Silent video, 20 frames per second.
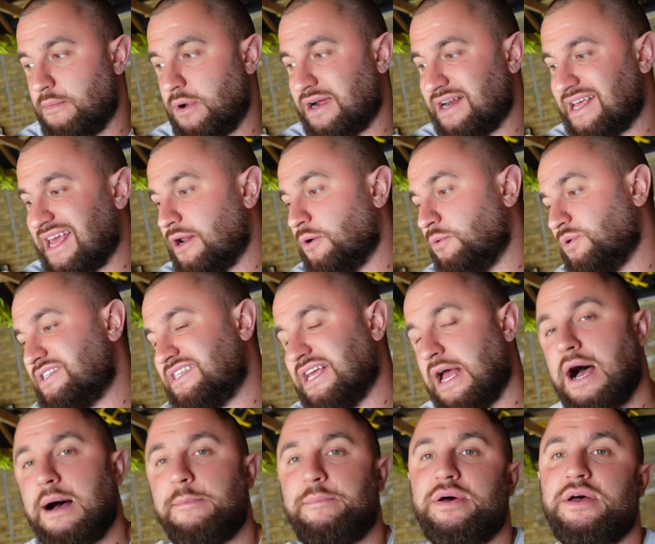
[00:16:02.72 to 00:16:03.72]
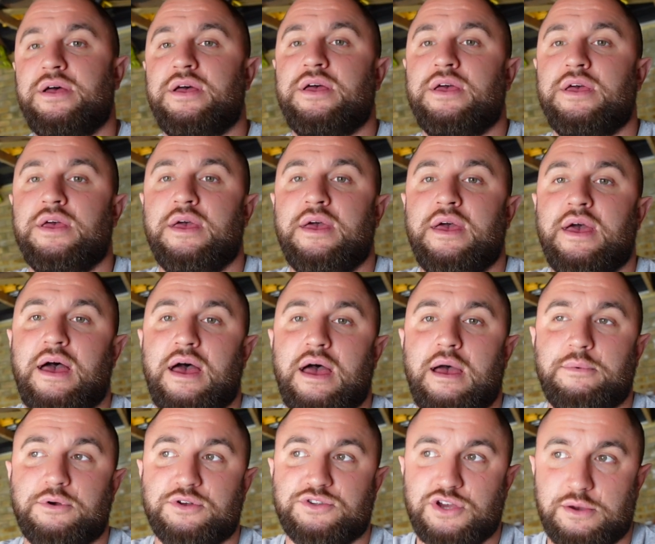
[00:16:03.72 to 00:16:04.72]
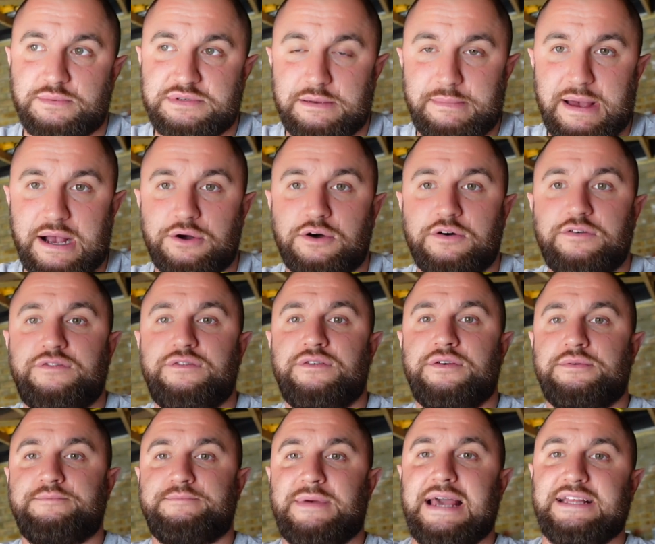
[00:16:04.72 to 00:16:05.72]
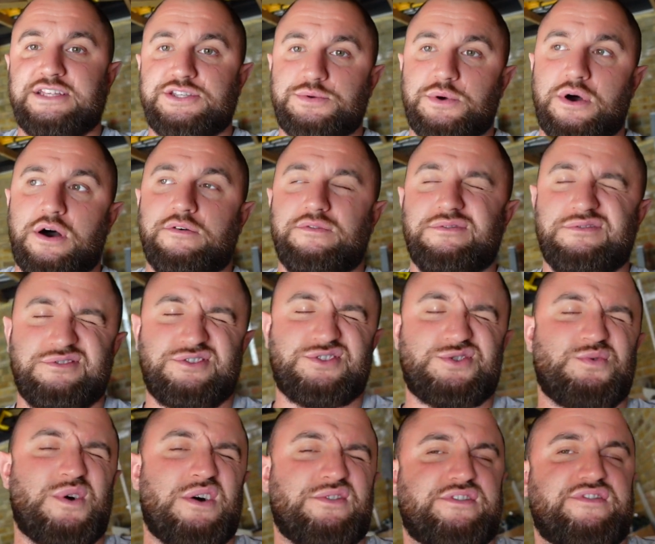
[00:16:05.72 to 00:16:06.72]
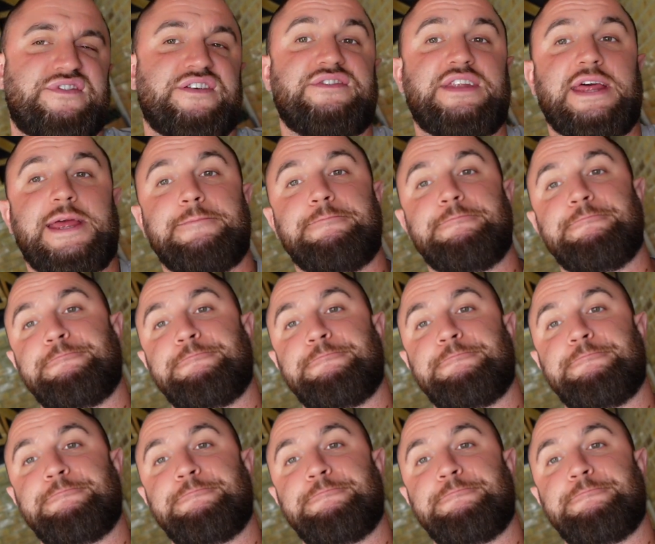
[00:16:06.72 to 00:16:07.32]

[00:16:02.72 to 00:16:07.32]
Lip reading: gonna get it all set up, and we've got top set back off, 8 to 12, 12 to 15.